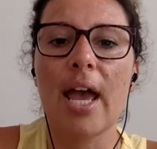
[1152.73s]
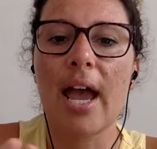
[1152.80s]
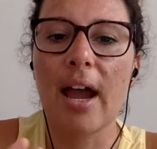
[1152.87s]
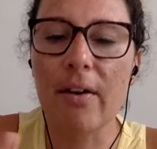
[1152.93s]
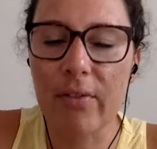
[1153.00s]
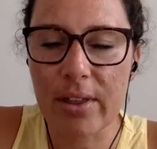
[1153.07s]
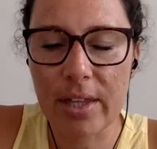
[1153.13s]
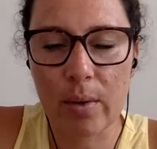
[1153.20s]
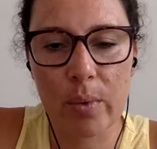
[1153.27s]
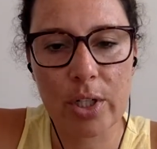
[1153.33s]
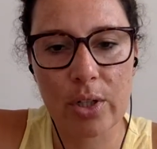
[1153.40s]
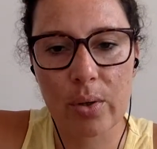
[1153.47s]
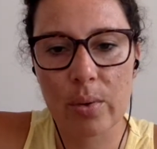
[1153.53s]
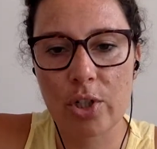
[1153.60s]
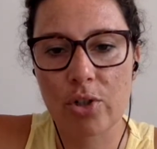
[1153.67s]
Everything we
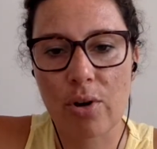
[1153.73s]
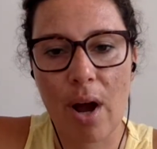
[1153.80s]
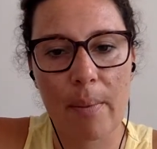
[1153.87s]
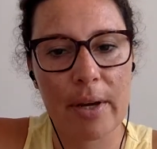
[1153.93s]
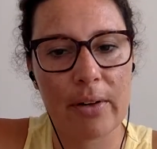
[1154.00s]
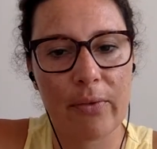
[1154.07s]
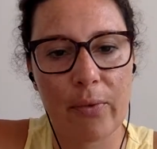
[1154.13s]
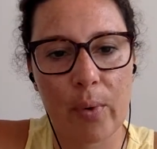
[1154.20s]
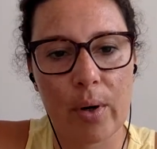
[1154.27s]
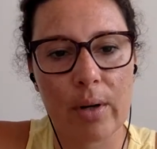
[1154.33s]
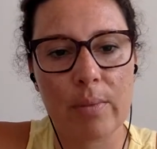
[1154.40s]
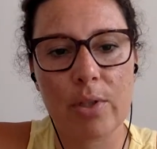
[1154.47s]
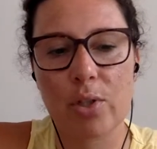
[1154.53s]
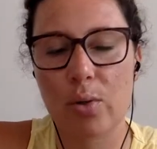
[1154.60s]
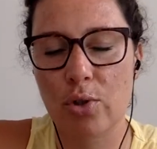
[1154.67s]
do is
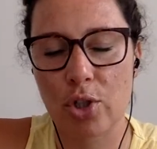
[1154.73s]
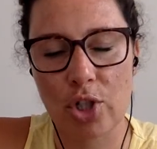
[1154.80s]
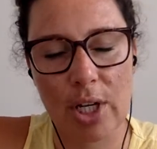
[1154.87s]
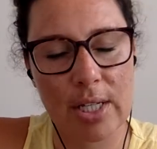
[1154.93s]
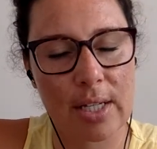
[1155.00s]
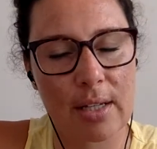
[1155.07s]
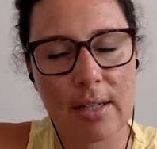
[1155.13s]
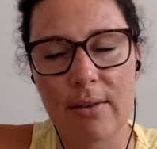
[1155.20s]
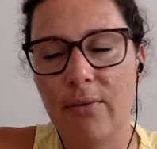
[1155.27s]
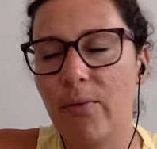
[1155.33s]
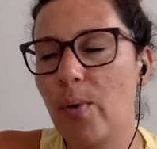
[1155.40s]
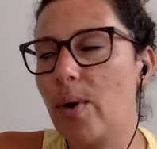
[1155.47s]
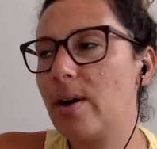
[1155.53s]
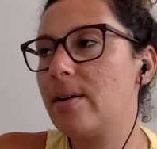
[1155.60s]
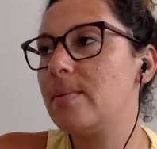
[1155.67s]
trauma-informed, social justice
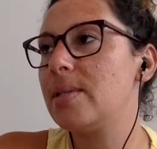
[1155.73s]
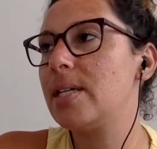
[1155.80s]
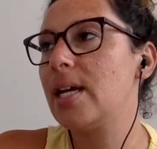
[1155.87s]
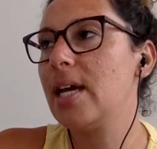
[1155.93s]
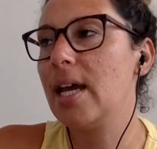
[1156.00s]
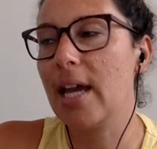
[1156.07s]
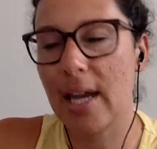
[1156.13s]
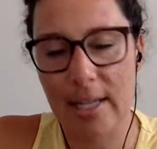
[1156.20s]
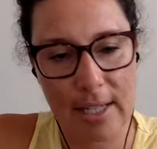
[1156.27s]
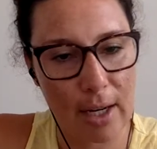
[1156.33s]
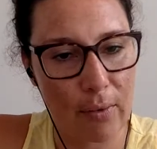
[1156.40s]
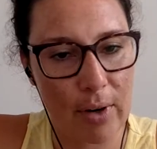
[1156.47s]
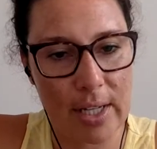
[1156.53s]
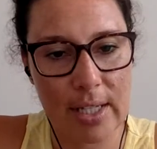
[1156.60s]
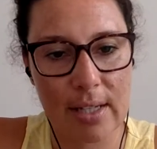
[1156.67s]
informed,
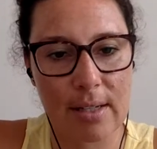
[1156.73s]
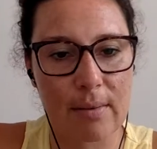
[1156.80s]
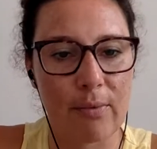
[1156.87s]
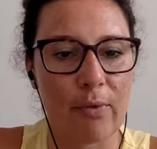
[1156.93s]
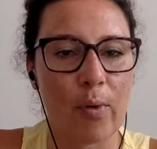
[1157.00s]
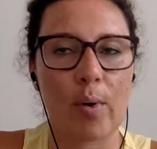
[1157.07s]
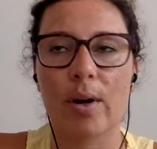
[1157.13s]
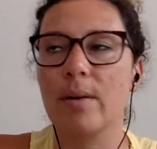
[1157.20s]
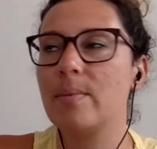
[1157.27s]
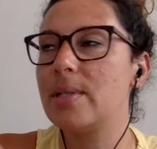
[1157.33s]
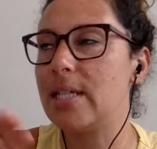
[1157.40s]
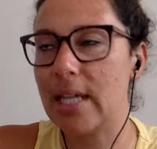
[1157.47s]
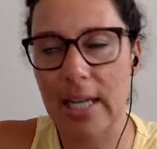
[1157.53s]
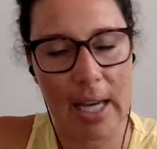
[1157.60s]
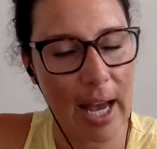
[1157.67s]
anti-racism informed,
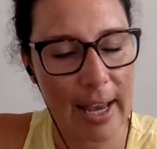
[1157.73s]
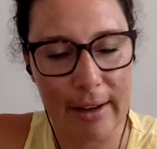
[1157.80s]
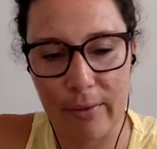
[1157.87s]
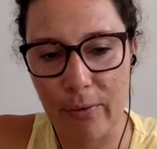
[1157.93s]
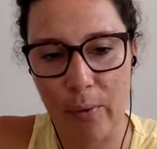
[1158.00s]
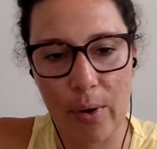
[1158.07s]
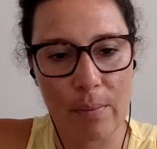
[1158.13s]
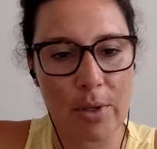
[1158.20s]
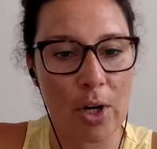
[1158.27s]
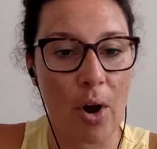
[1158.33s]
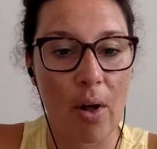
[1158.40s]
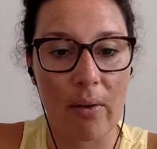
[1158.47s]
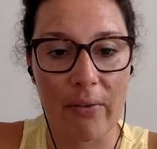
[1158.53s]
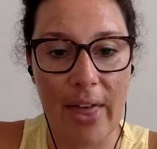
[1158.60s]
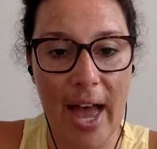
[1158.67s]
DEI informed, and
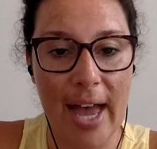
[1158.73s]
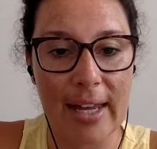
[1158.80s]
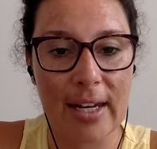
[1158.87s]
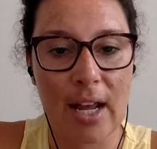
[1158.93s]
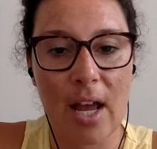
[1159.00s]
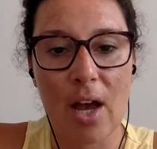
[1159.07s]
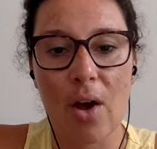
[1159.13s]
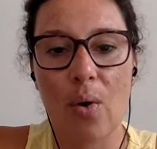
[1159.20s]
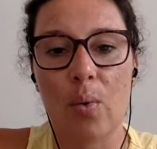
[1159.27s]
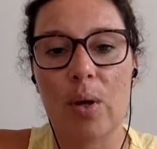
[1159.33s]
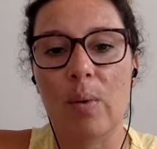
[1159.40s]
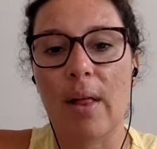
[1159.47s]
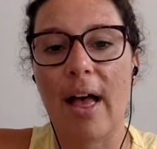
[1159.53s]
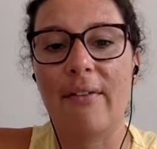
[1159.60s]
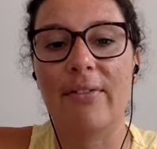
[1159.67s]
all of that.
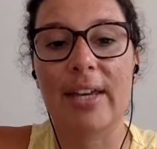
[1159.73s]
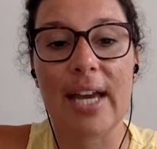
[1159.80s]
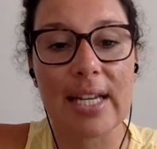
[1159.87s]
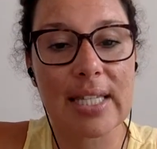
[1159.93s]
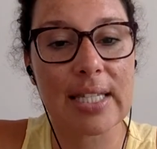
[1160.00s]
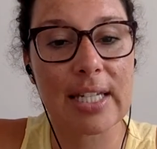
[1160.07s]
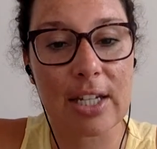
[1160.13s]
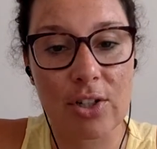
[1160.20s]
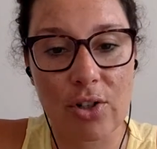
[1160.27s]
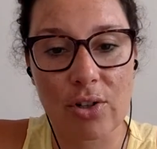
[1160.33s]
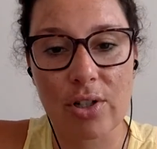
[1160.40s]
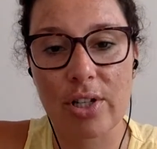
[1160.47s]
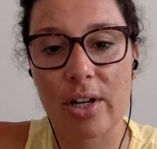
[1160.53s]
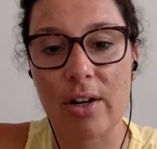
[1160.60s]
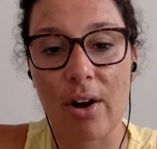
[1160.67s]
We will have guest
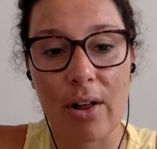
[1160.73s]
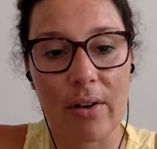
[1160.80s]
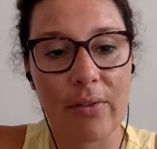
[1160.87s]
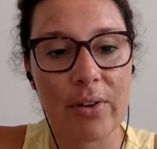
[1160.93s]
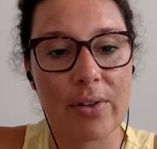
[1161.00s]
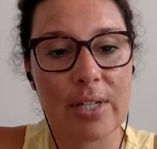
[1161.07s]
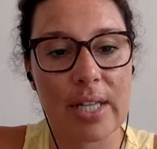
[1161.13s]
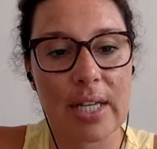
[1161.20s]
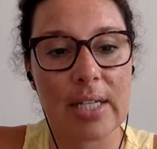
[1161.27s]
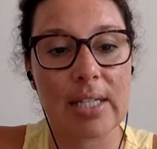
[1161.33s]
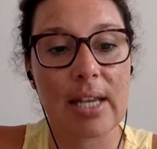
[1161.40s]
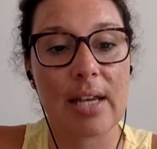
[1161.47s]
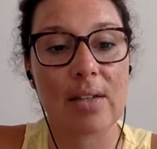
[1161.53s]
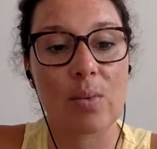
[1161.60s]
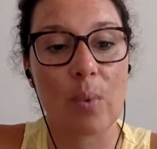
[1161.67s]
teachers on all of those
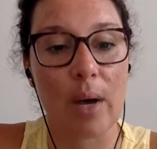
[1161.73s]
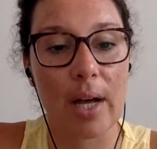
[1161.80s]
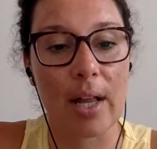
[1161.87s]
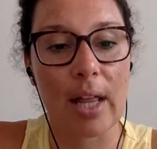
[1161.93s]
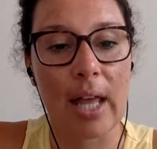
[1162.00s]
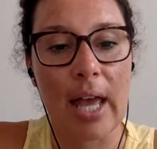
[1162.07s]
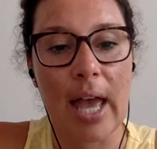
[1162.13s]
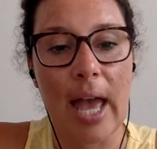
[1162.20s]
things as well.